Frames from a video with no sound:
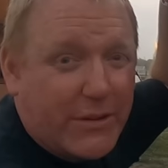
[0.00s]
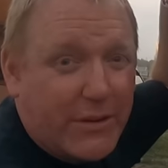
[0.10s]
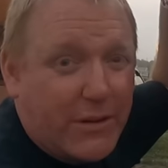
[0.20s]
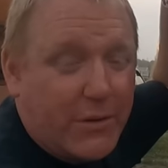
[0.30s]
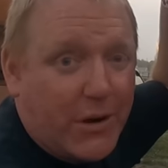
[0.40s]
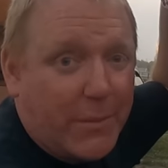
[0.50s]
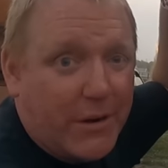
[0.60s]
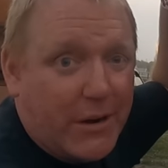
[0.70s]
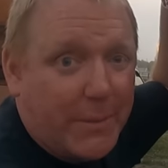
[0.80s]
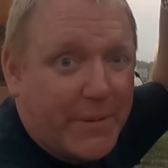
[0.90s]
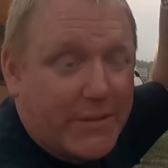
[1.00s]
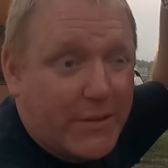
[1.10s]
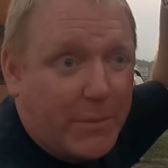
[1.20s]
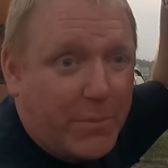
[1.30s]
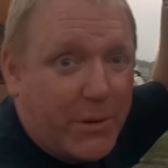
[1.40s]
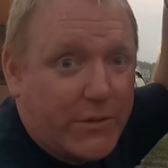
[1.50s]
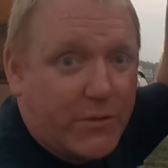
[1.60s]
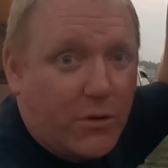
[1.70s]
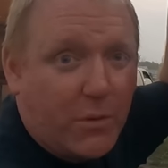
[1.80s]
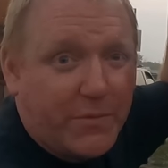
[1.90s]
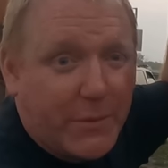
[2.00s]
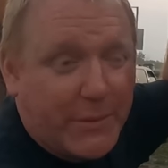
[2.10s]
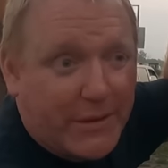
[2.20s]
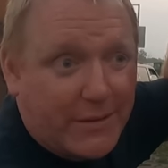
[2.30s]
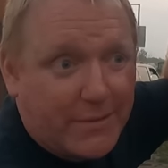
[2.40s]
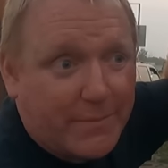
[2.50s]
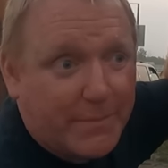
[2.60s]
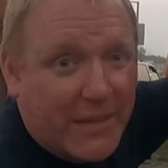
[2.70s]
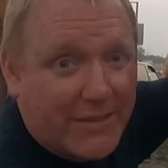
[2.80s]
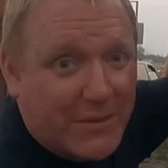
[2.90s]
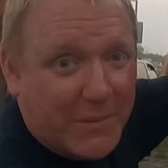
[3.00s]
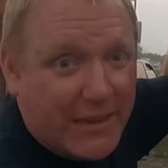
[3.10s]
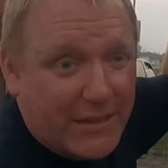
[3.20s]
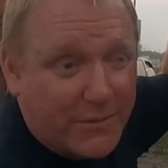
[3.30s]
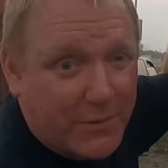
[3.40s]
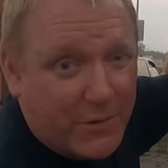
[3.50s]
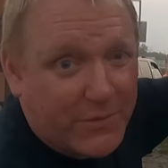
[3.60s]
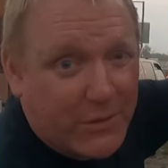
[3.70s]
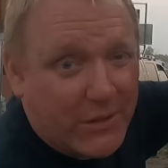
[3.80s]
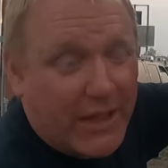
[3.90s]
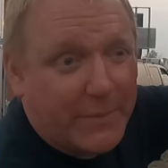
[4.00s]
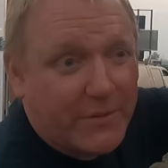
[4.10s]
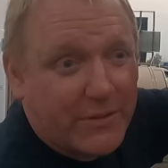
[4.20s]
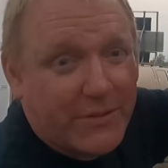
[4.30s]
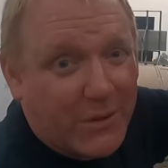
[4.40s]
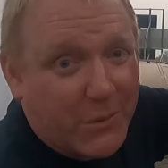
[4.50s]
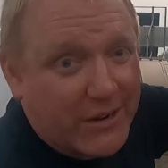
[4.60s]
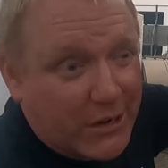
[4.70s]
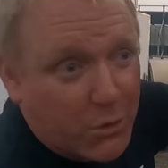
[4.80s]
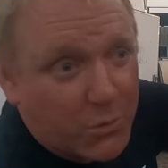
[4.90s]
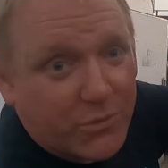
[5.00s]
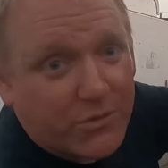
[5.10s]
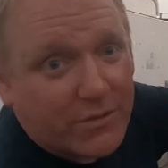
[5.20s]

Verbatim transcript: it's gonna rubber up at some point, so hopefully we can make some hay in the first few laps and see where it goes.